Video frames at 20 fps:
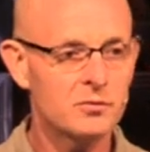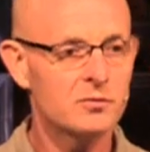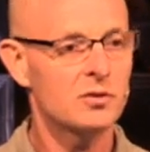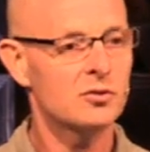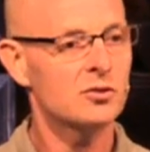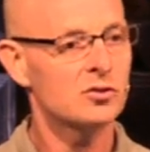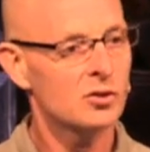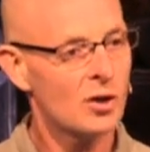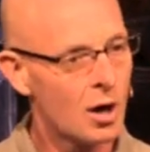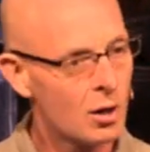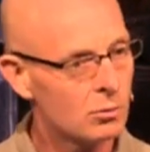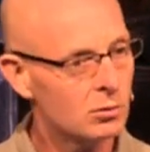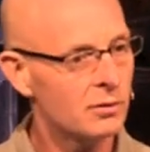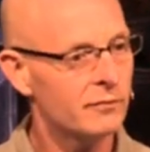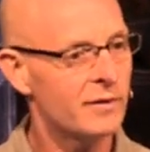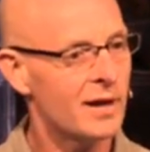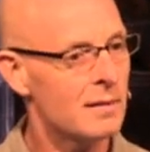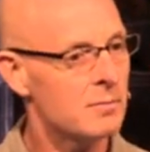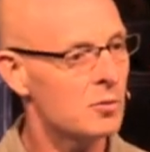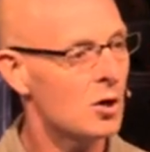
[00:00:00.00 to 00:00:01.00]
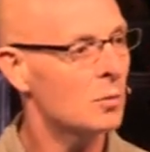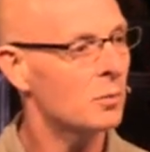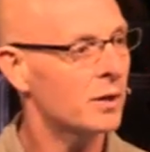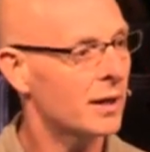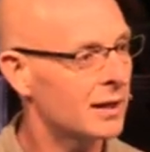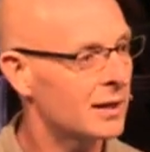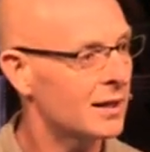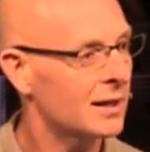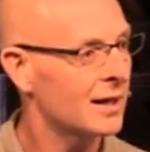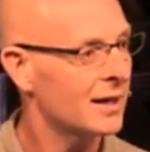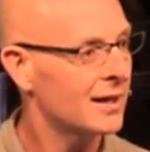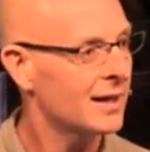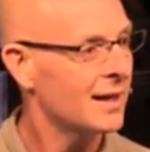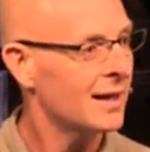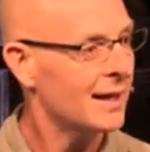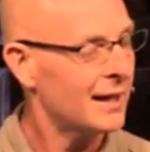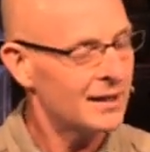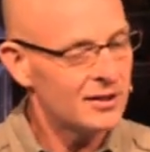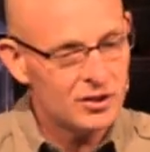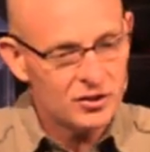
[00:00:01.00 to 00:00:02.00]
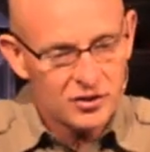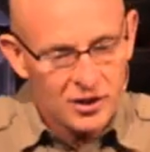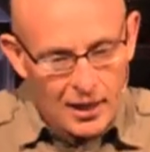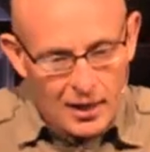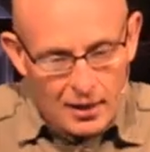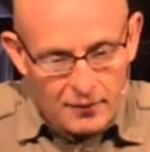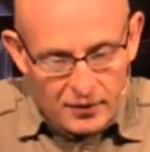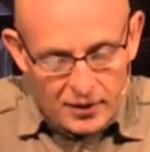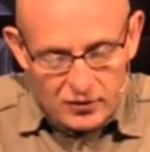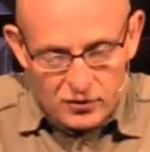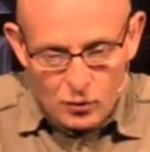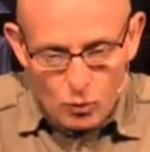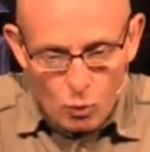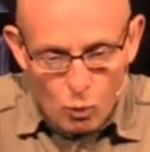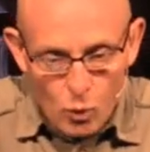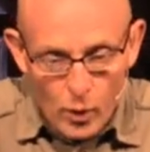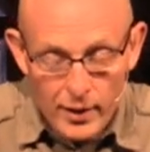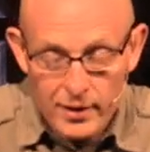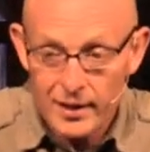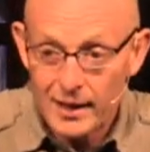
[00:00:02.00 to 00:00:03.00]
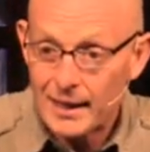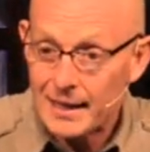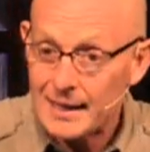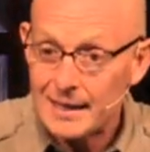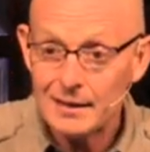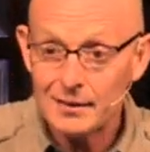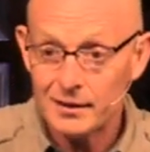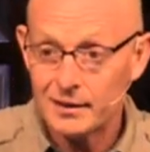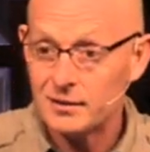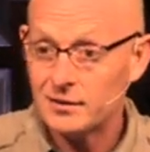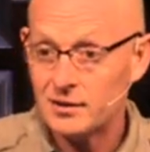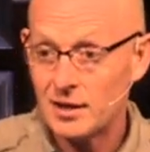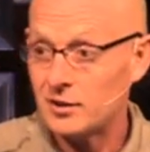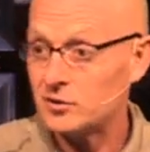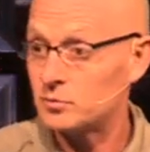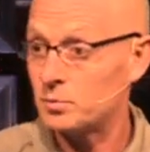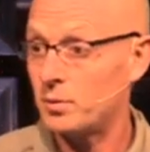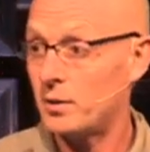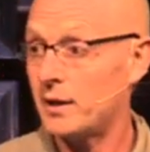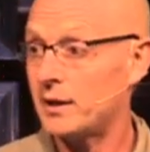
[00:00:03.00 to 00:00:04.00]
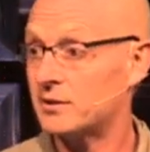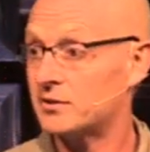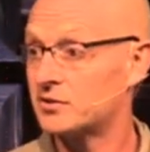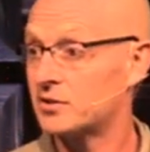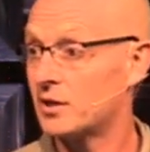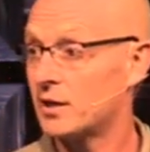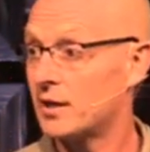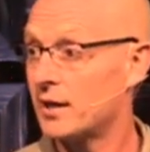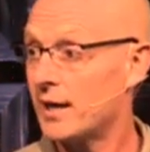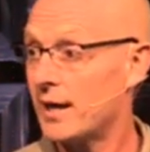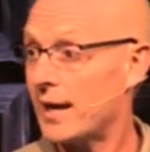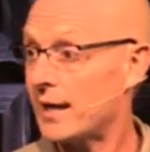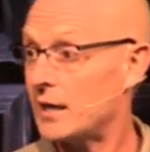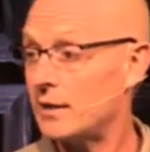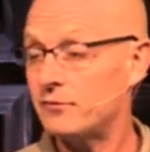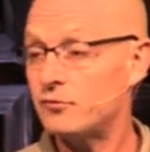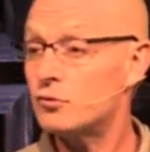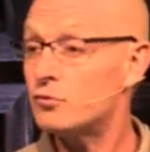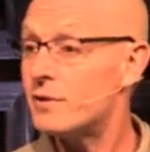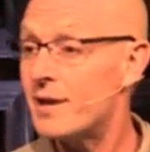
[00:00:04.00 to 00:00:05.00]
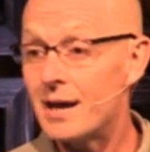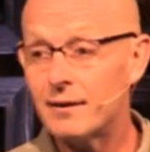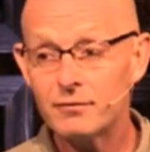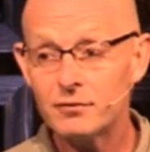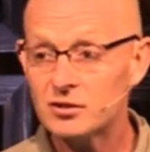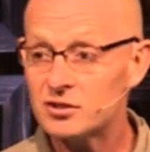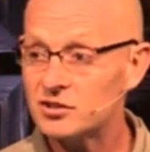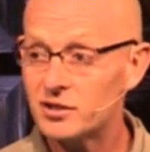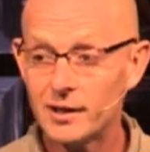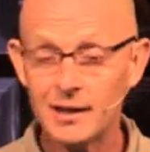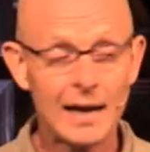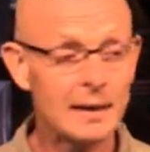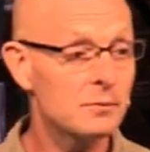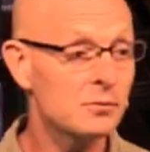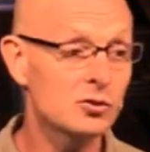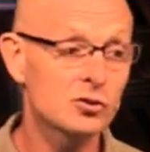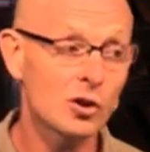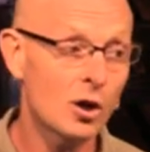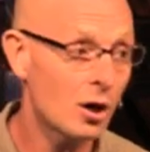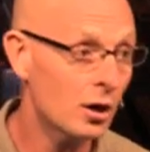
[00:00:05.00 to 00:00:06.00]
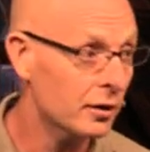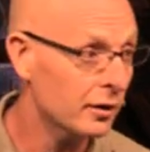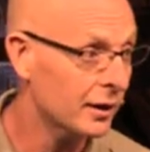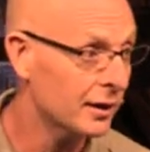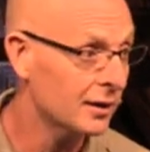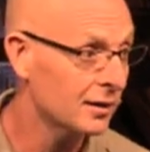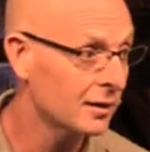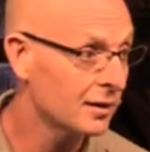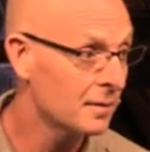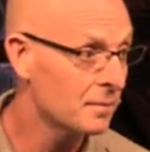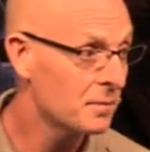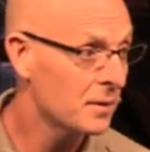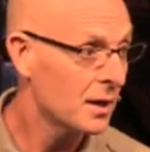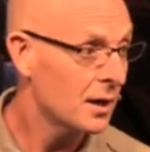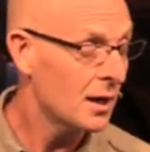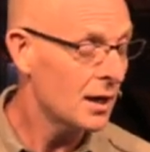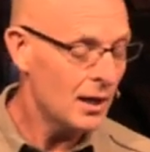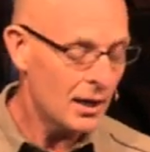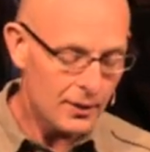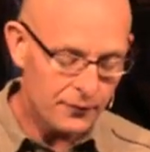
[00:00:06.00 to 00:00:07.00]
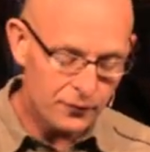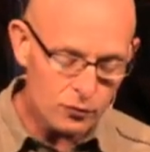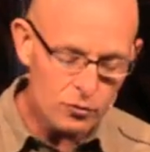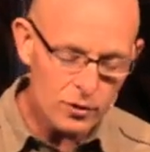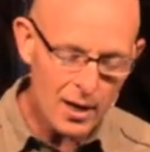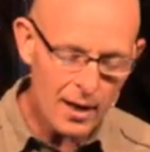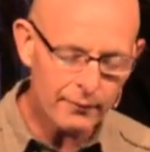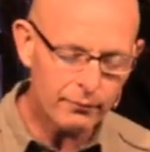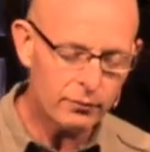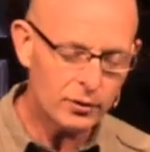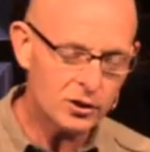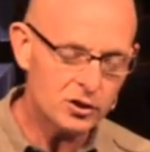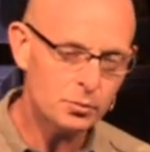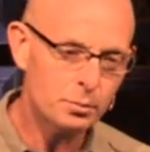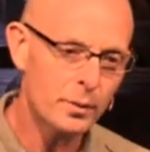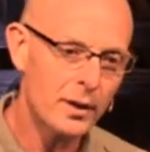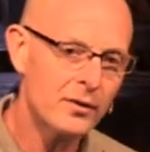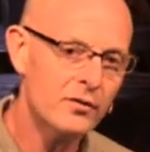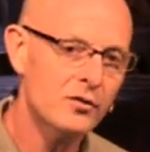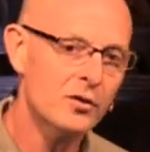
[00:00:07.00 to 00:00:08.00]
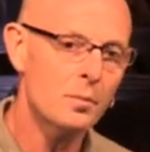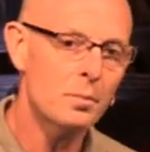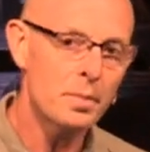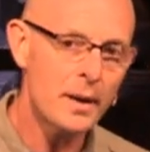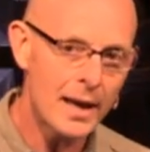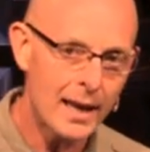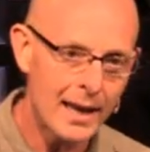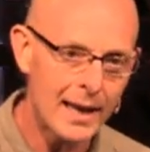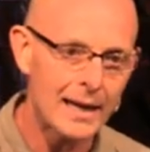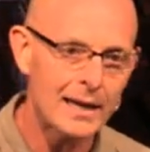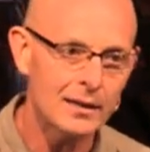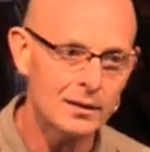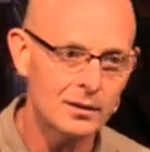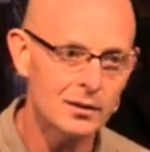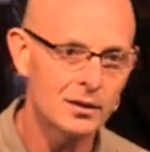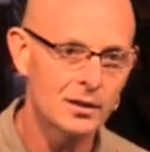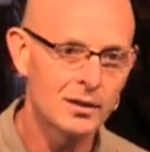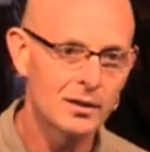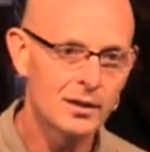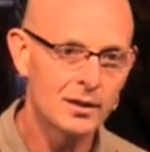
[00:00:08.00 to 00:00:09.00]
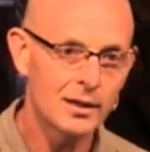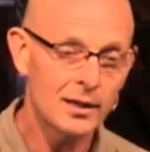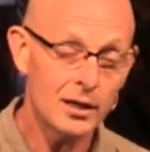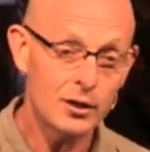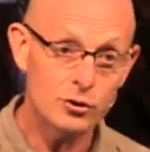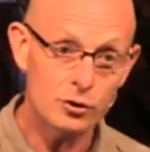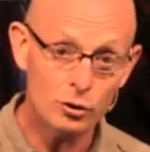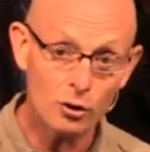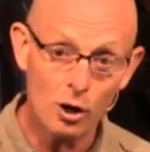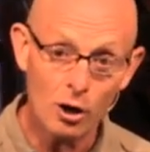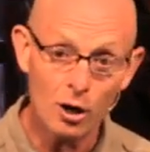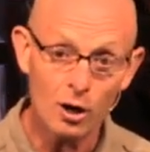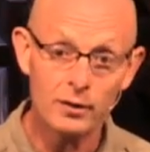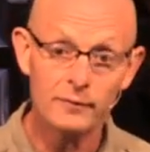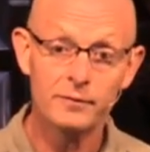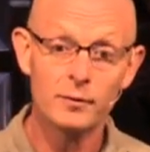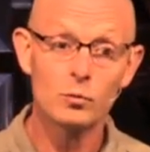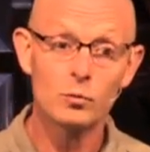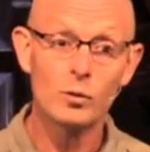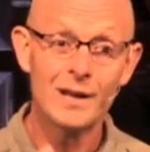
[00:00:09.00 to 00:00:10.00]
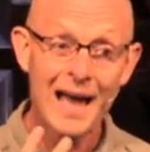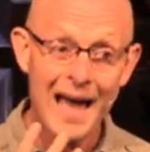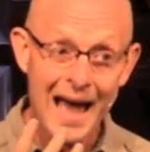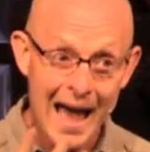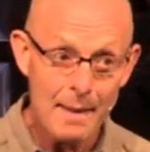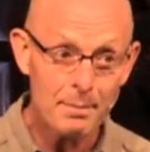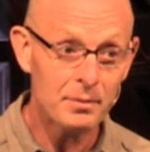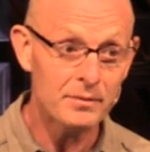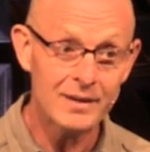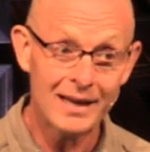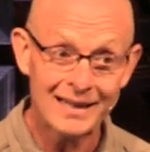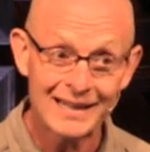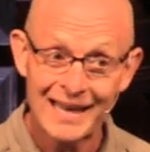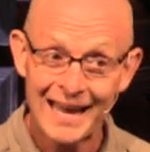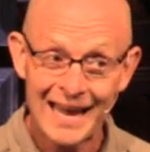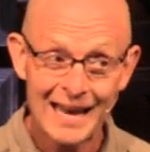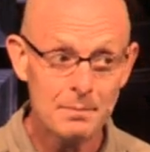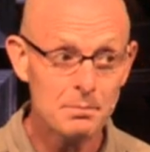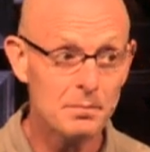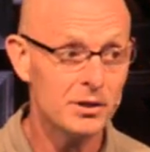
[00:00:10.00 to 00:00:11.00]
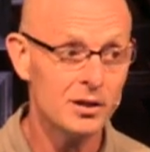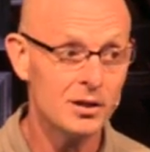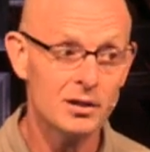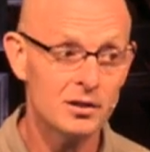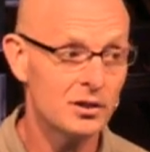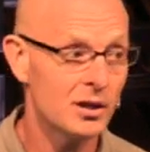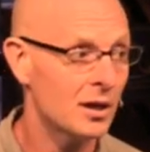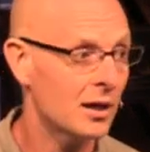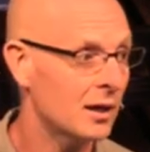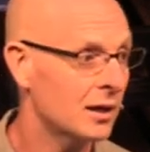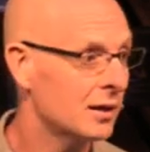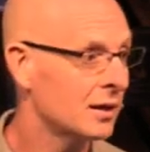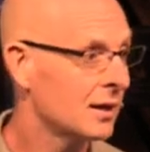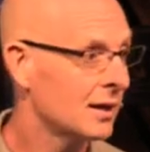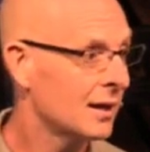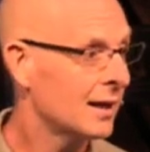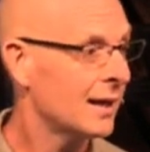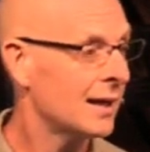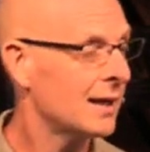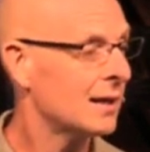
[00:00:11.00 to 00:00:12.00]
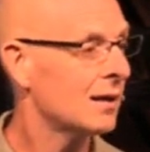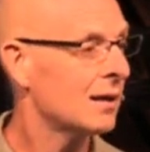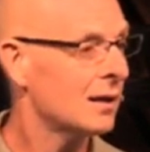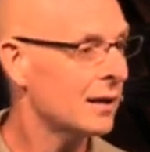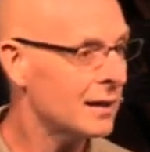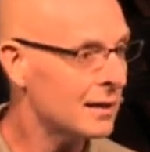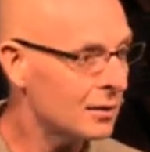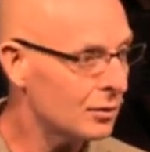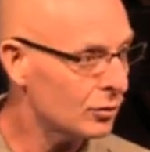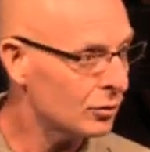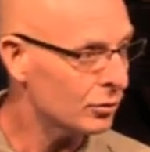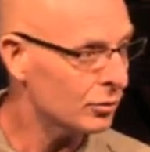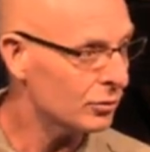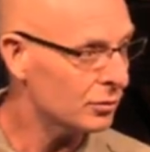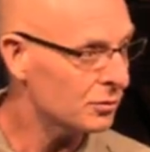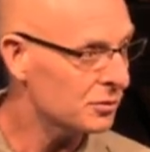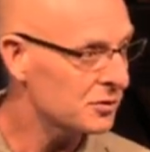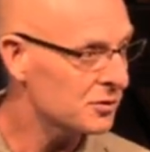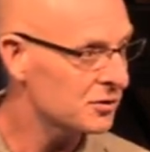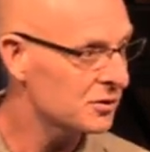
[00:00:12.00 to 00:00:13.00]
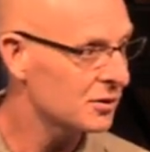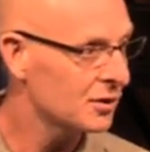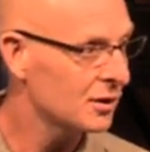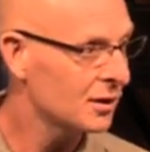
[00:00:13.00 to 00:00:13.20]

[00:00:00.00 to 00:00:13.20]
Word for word: the sorrow of that moment. And it just kind of, it's a way that healing takes place. And if you never say, I'm sorry, if you never express the pain in your heart for what happened that can't be undone, it lingers